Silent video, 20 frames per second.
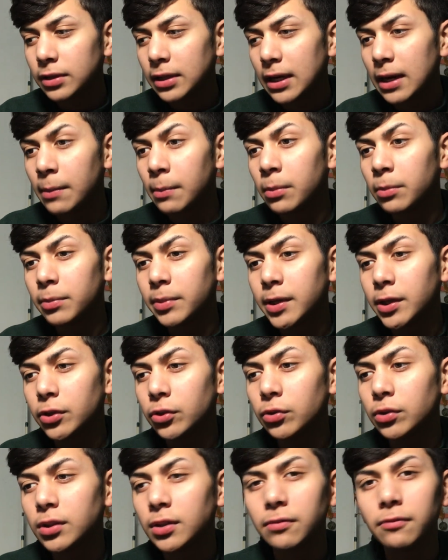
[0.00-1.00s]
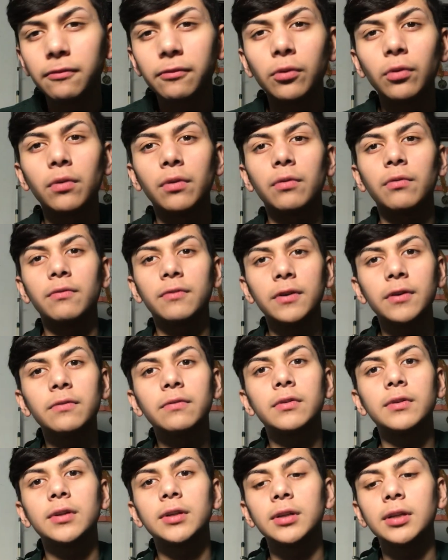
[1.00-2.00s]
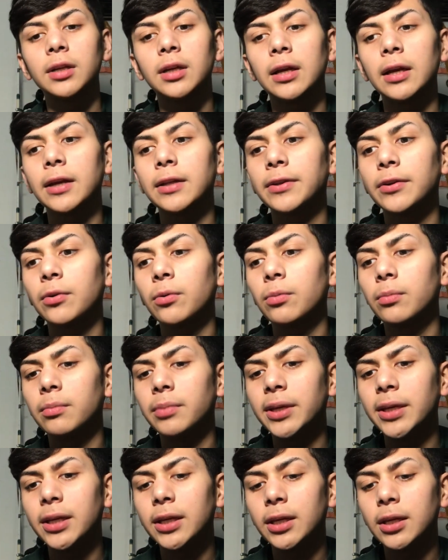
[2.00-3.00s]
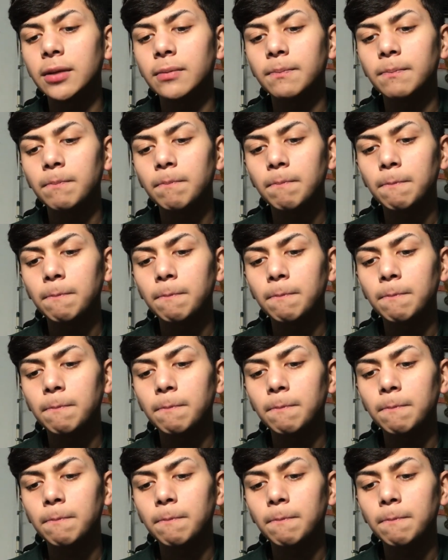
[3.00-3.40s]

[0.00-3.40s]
that I'm gonna be using for the river, it's gonna be